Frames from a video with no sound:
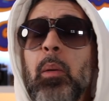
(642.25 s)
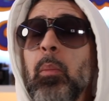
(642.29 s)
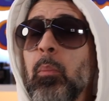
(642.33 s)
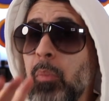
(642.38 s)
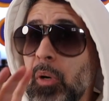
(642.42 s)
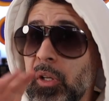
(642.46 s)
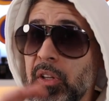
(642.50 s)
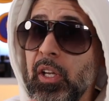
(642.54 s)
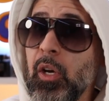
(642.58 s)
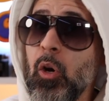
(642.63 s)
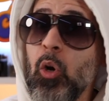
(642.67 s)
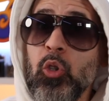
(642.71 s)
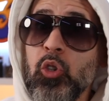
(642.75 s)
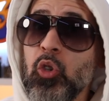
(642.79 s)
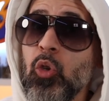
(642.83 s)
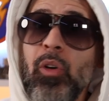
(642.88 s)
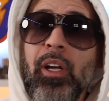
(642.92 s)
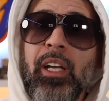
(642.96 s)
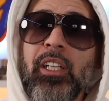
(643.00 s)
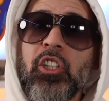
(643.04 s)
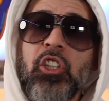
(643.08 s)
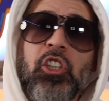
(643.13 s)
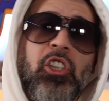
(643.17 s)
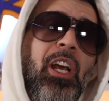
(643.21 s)
but they also
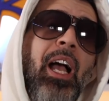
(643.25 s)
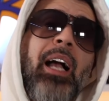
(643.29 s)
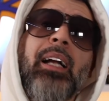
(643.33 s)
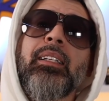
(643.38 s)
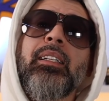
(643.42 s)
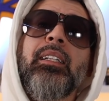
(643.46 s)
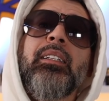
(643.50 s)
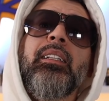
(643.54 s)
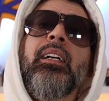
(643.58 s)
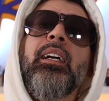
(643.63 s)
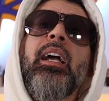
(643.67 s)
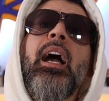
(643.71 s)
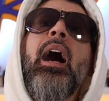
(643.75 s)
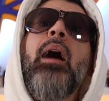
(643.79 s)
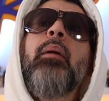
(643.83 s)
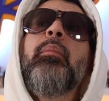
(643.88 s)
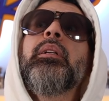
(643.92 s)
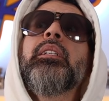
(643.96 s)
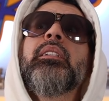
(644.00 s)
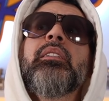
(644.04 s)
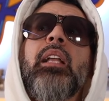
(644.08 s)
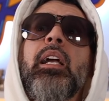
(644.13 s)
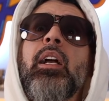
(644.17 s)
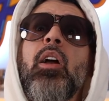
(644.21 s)
get shocked in the
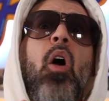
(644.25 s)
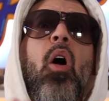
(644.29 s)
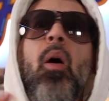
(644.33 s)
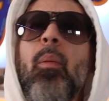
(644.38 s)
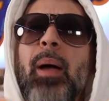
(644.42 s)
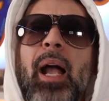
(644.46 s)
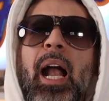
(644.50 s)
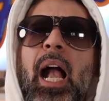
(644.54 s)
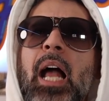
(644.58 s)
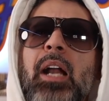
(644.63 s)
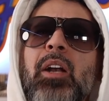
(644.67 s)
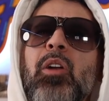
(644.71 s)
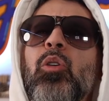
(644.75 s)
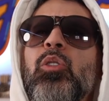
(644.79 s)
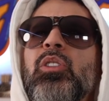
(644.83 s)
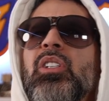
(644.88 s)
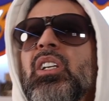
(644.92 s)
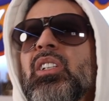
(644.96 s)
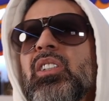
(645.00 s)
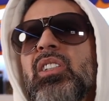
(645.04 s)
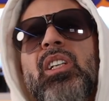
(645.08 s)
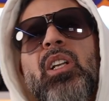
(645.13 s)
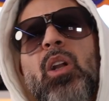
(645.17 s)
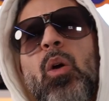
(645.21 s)
comments like, oh my God, no
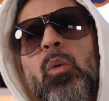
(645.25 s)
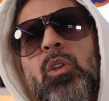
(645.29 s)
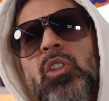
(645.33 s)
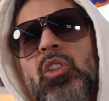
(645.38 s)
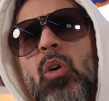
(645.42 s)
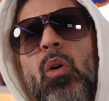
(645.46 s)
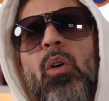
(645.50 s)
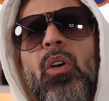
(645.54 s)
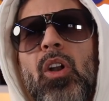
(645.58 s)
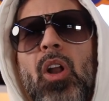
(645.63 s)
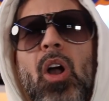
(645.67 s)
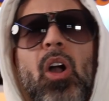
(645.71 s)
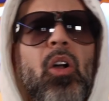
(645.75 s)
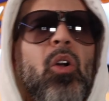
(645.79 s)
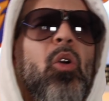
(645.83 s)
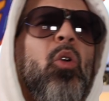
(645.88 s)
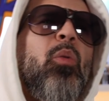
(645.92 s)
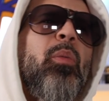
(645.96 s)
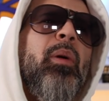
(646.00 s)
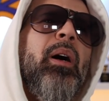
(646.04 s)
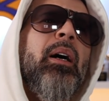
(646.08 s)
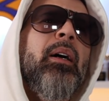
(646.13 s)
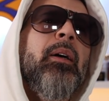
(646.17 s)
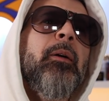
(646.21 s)
Tuxedo, what's going on,
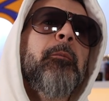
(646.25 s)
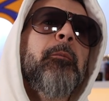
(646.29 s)
Cuba?